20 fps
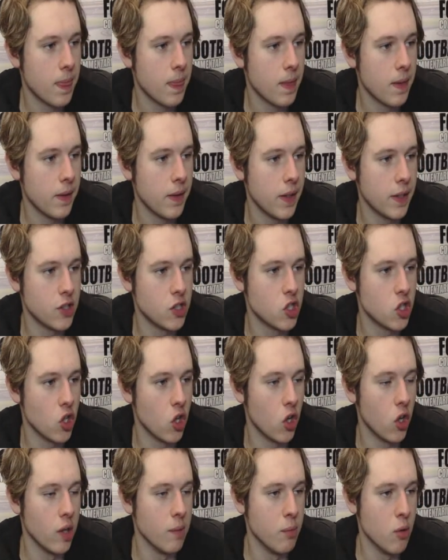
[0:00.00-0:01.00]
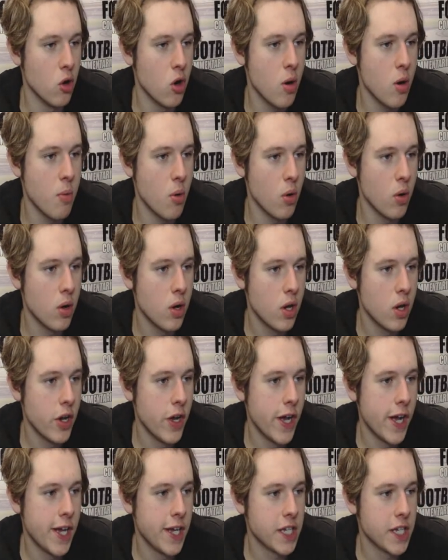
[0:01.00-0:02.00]
Hesitant on the ball, but
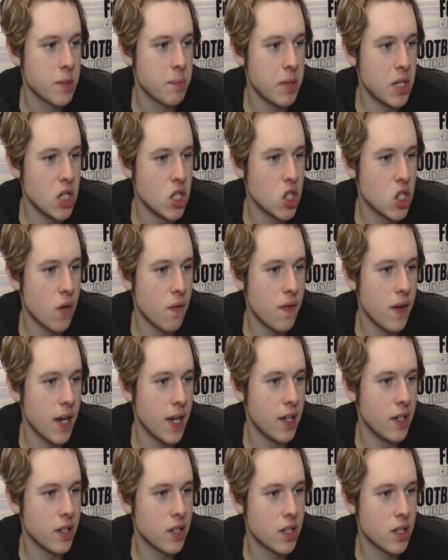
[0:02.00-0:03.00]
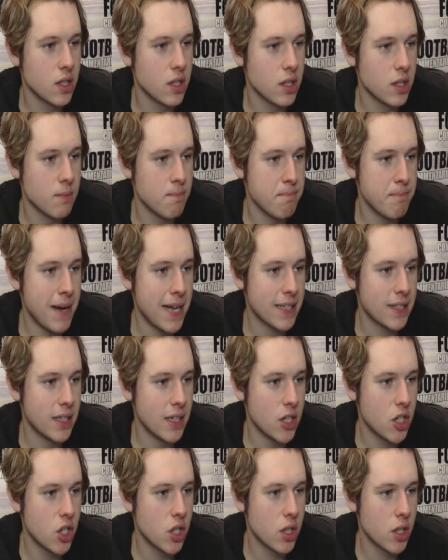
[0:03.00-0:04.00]
spins and finds
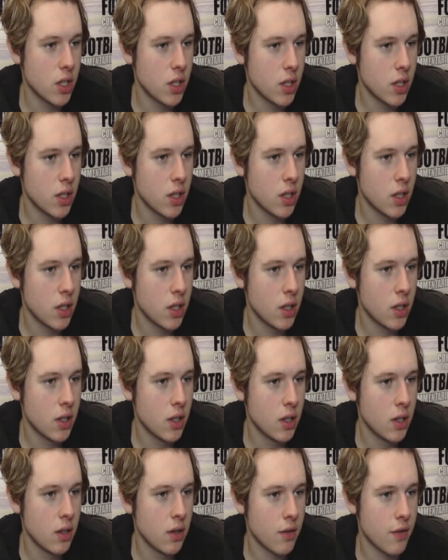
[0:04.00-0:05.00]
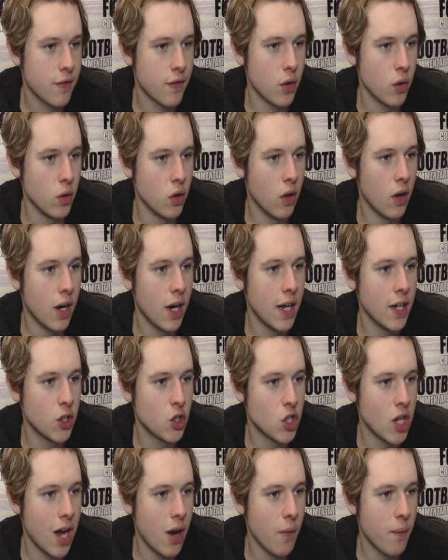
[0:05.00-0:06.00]
Matic through the lines
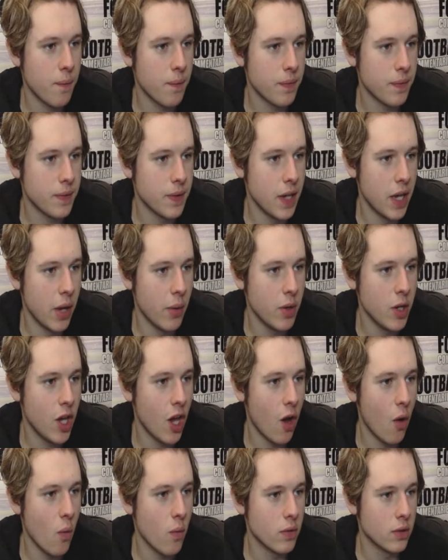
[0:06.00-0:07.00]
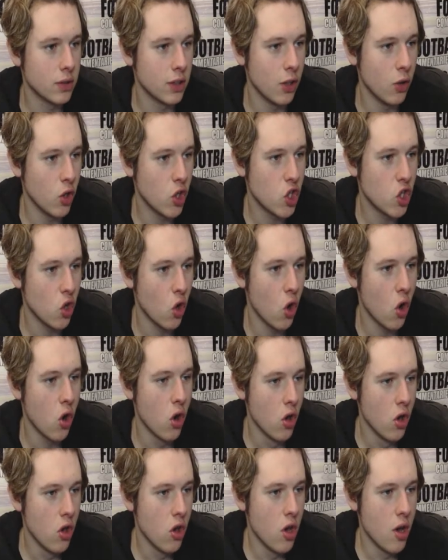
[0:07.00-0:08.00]
now. Here we go. Luke Shaw
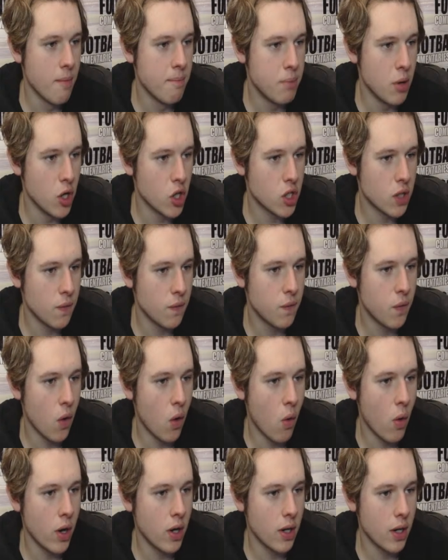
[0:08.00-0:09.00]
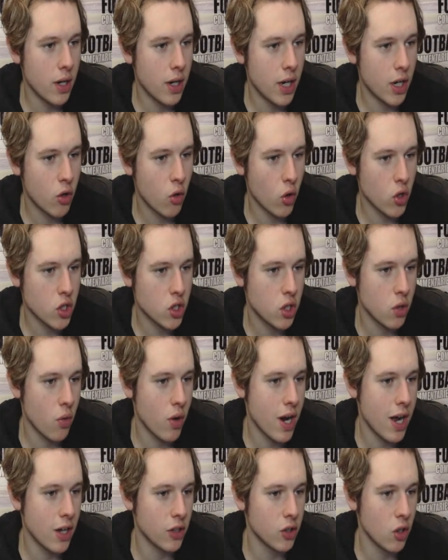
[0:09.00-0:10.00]
bursting forward across to
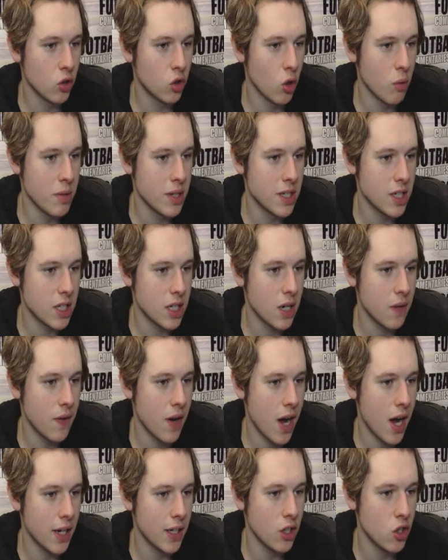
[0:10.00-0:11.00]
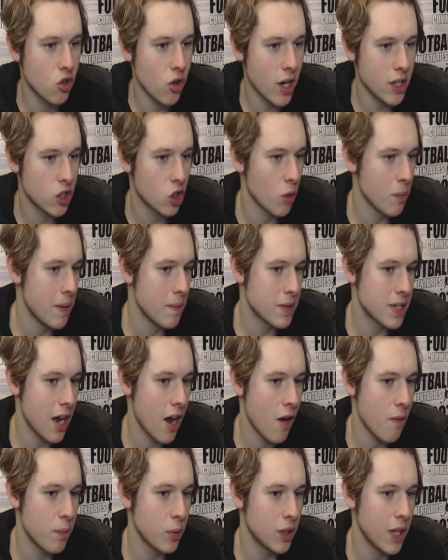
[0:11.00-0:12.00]
Ronaldo. Dummies it to Cavani, who tries to dummy
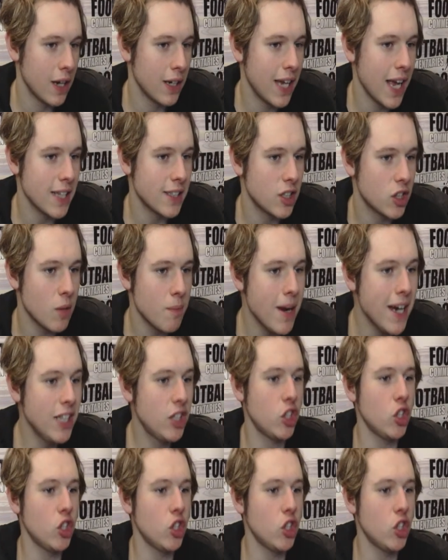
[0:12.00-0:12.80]
himself, but then gets it to Mason